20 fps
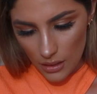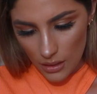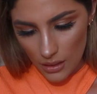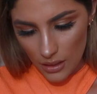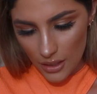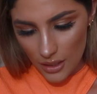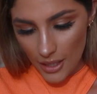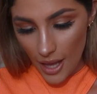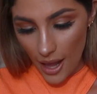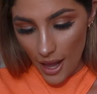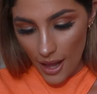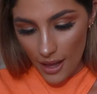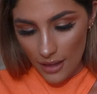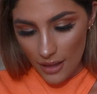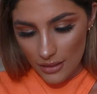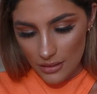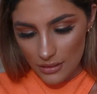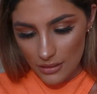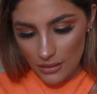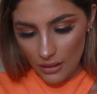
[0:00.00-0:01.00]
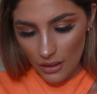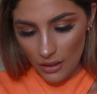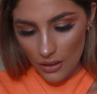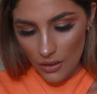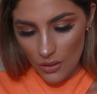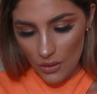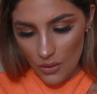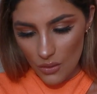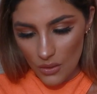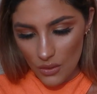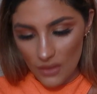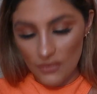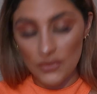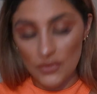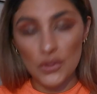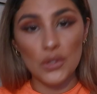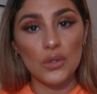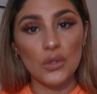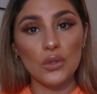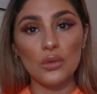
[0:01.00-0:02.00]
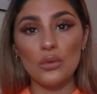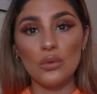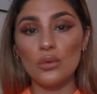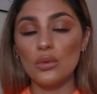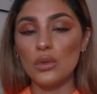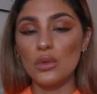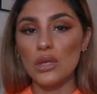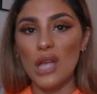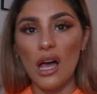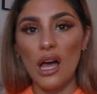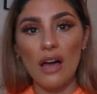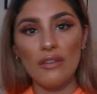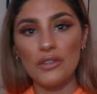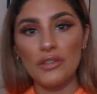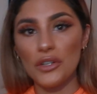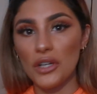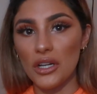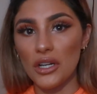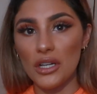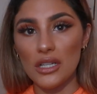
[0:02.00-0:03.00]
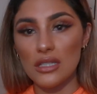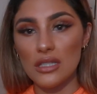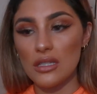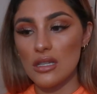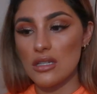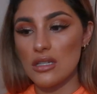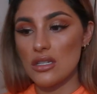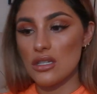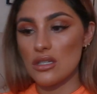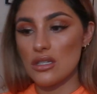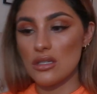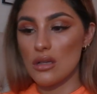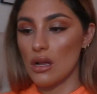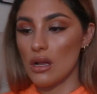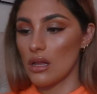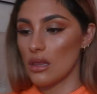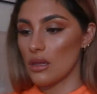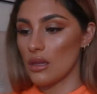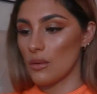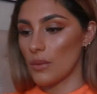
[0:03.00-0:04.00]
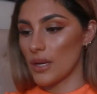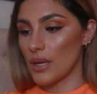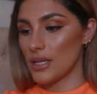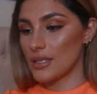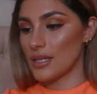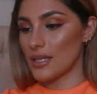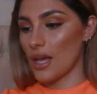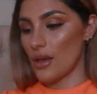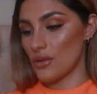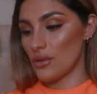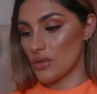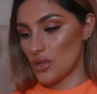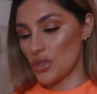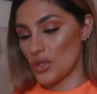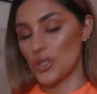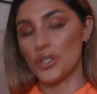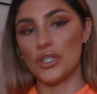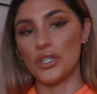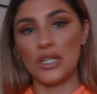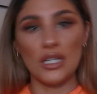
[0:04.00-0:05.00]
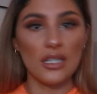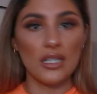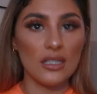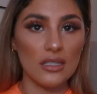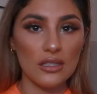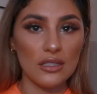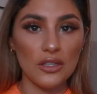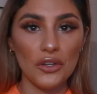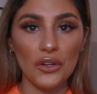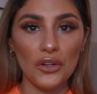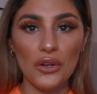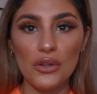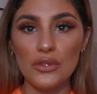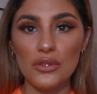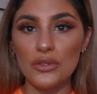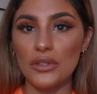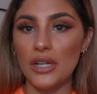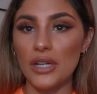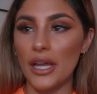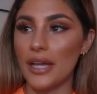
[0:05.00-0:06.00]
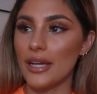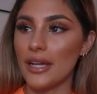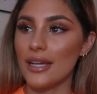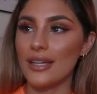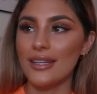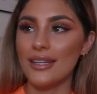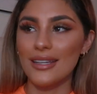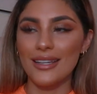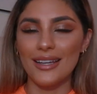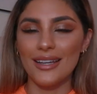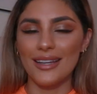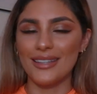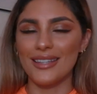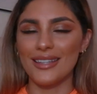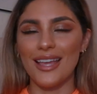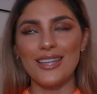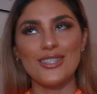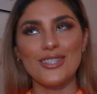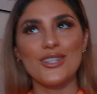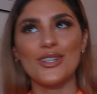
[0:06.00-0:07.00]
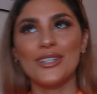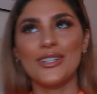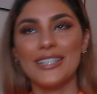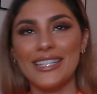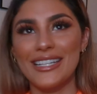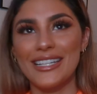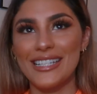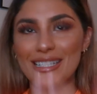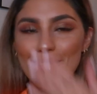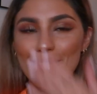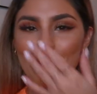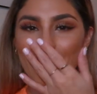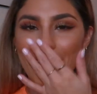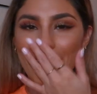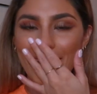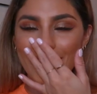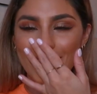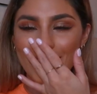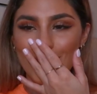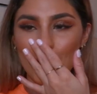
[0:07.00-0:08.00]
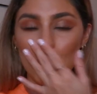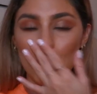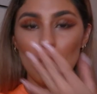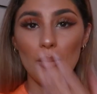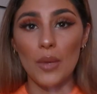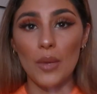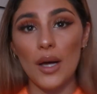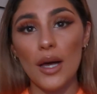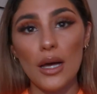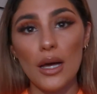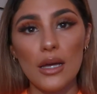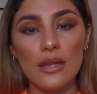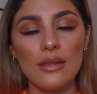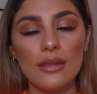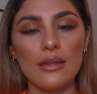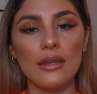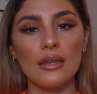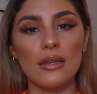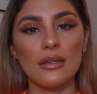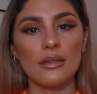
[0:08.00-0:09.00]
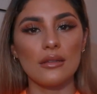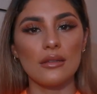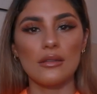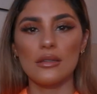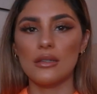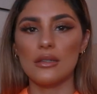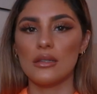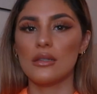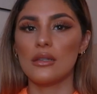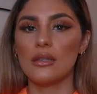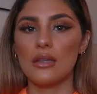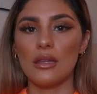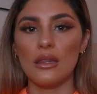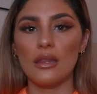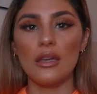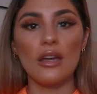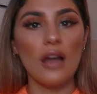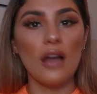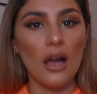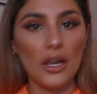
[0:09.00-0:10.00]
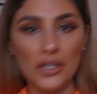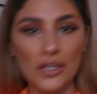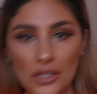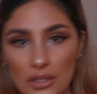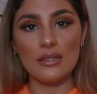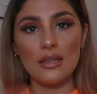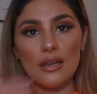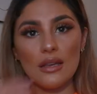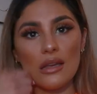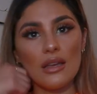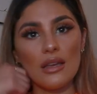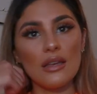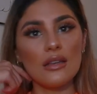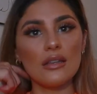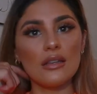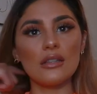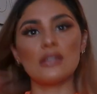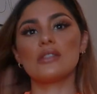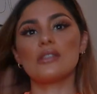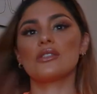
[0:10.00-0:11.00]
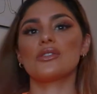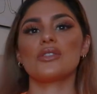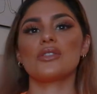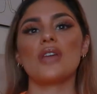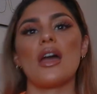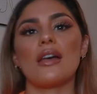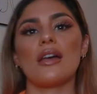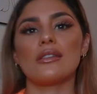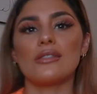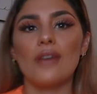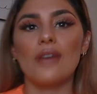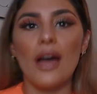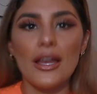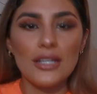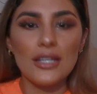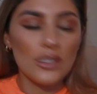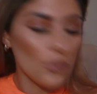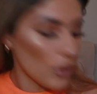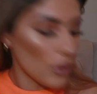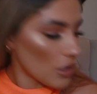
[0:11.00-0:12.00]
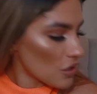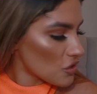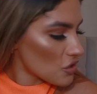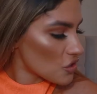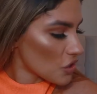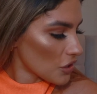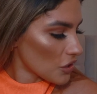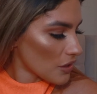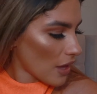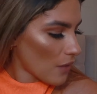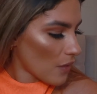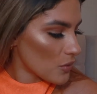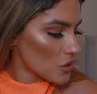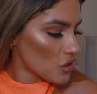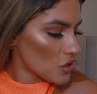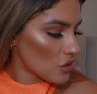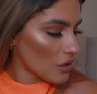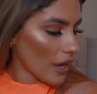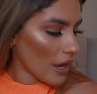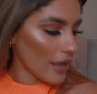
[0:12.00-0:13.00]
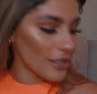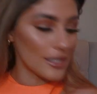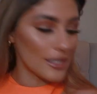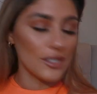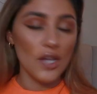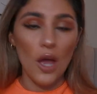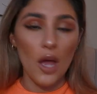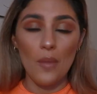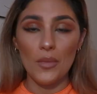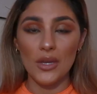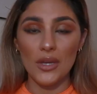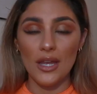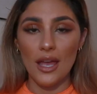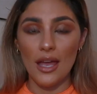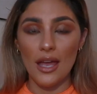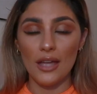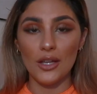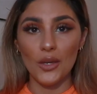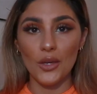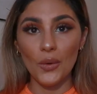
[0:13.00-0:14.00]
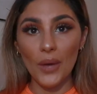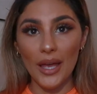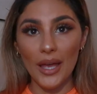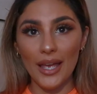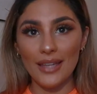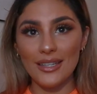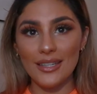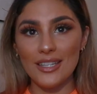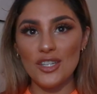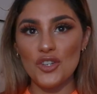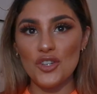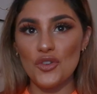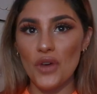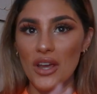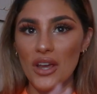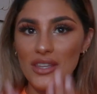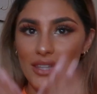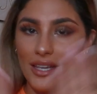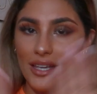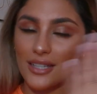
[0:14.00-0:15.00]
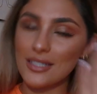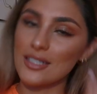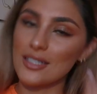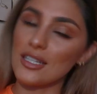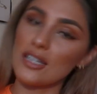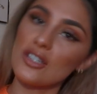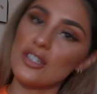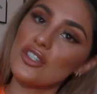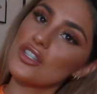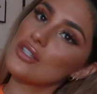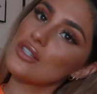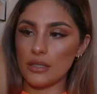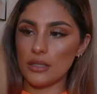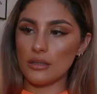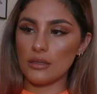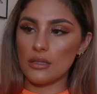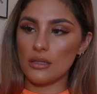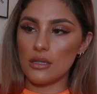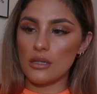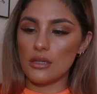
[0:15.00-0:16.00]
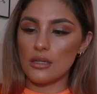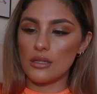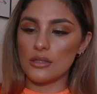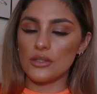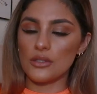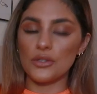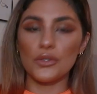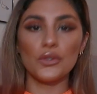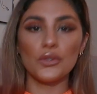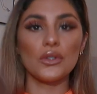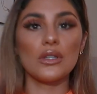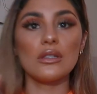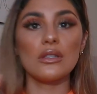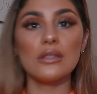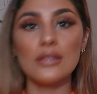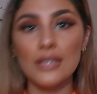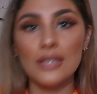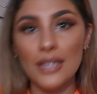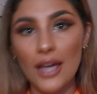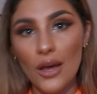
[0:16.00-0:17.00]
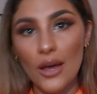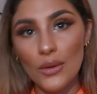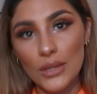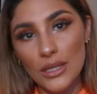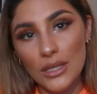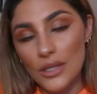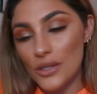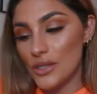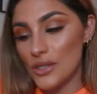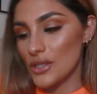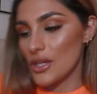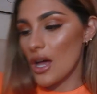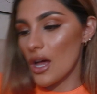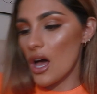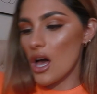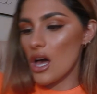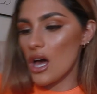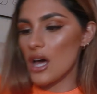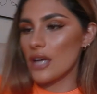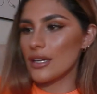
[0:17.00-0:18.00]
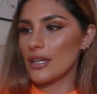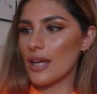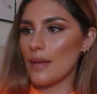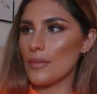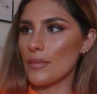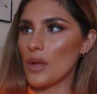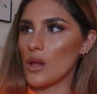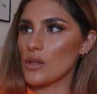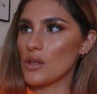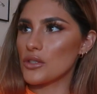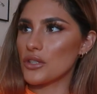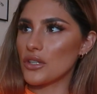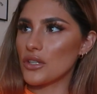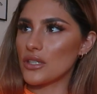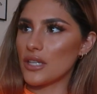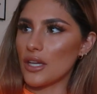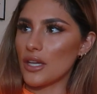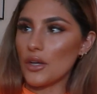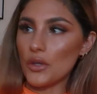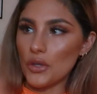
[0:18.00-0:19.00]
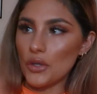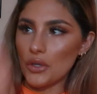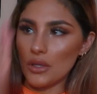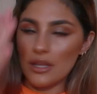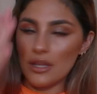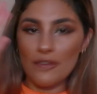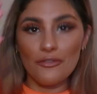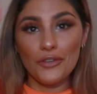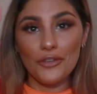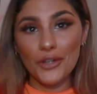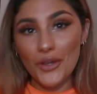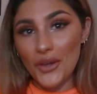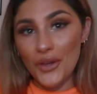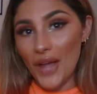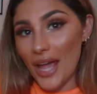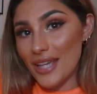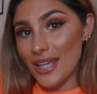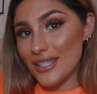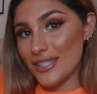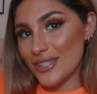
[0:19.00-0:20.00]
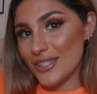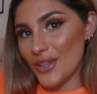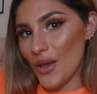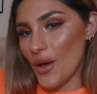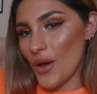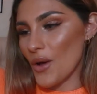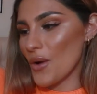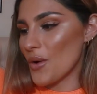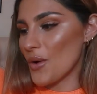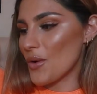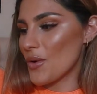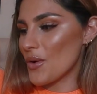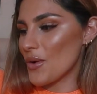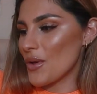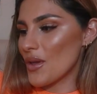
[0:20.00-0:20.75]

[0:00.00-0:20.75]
yeah so if you love your hair extensions all the way down to your knees girls or like not to your knees but like to your butt then they got you so yeah so I just wanted to share that with you guys now I'm gonna go ahead and try the extensions so you can see how it looks on I'm also gonna curl it for you guys so